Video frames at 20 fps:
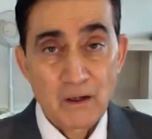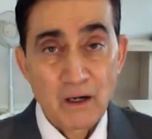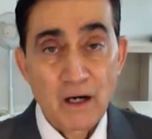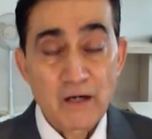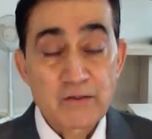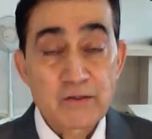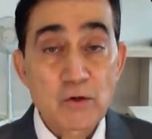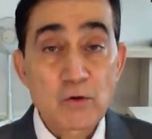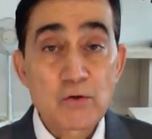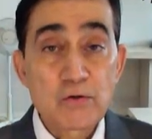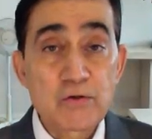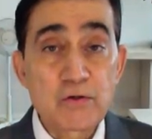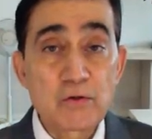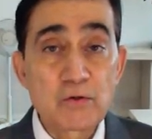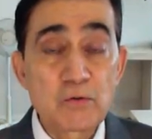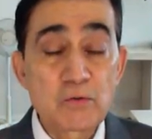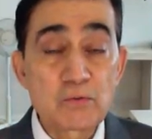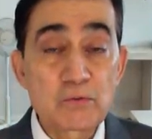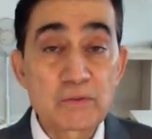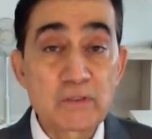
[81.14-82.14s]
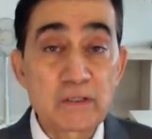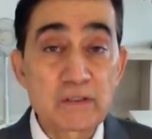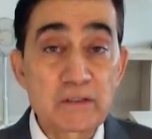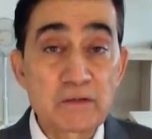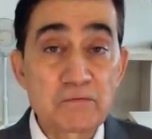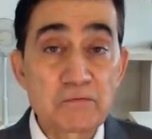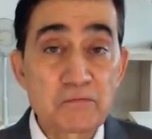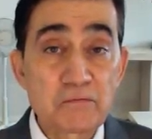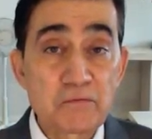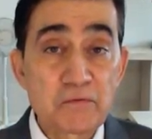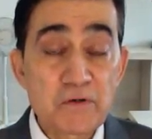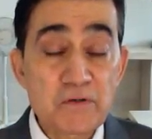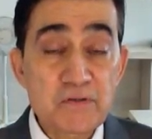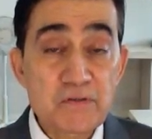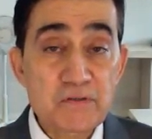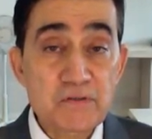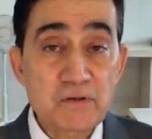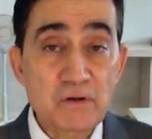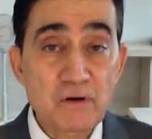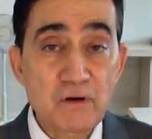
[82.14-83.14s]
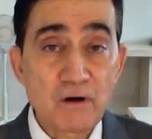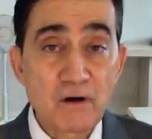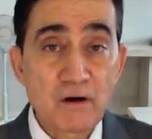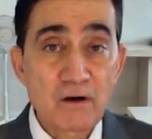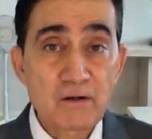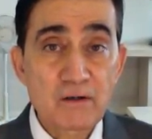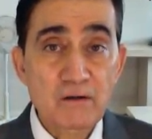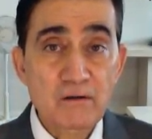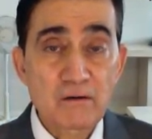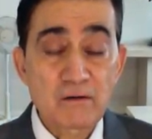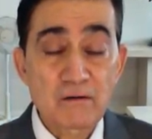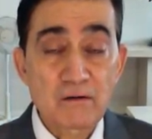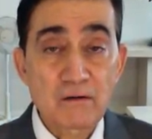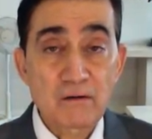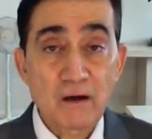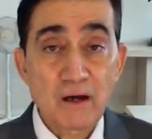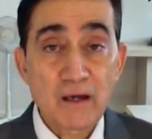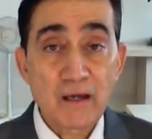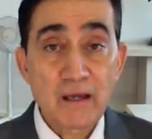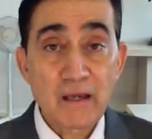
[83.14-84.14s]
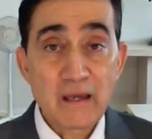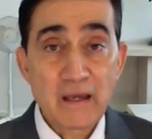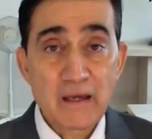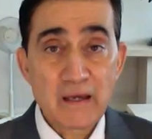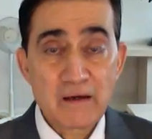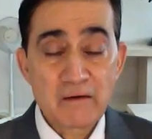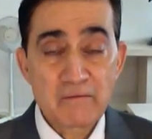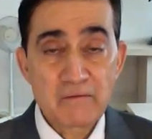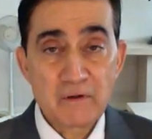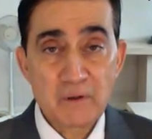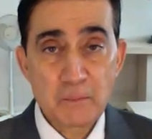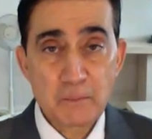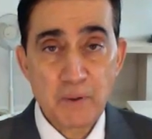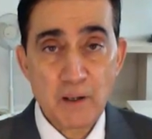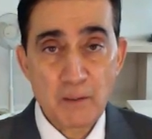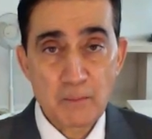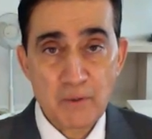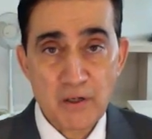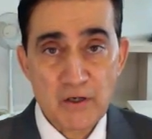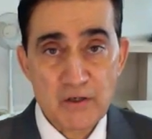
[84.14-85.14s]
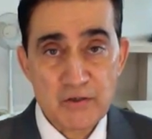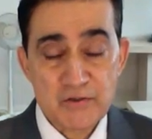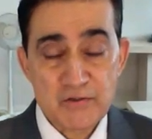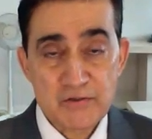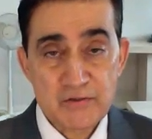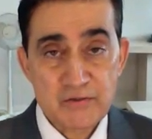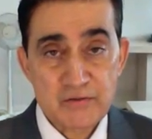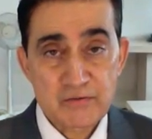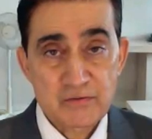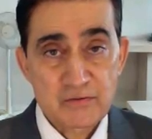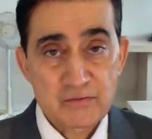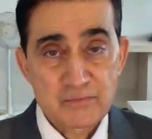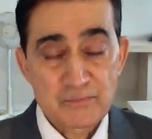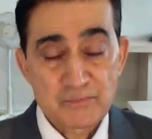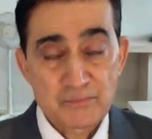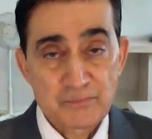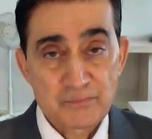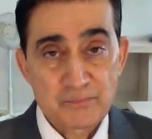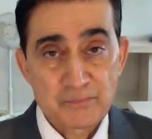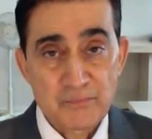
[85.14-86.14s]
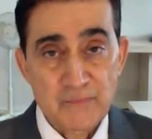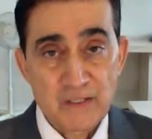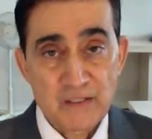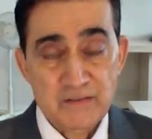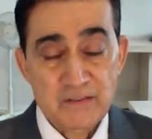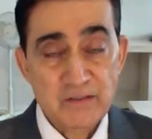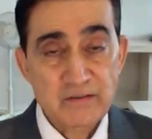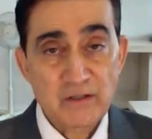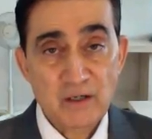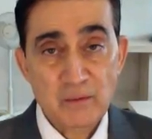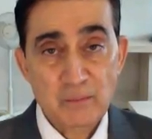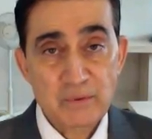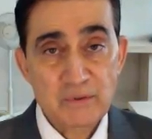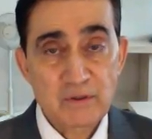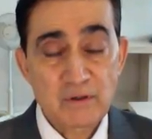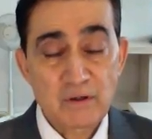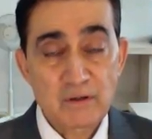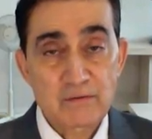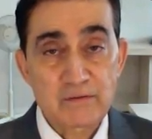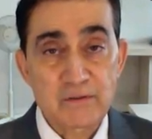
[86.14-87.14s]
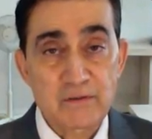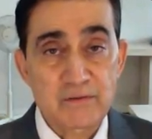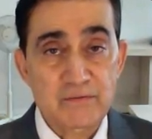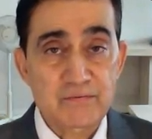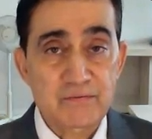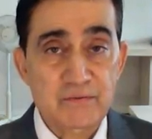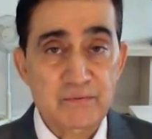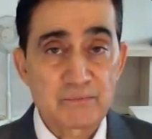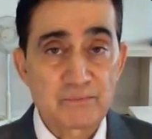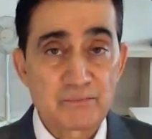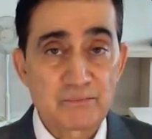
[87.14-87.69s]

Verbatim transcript: I told you that the first article I ever published as a young pathologist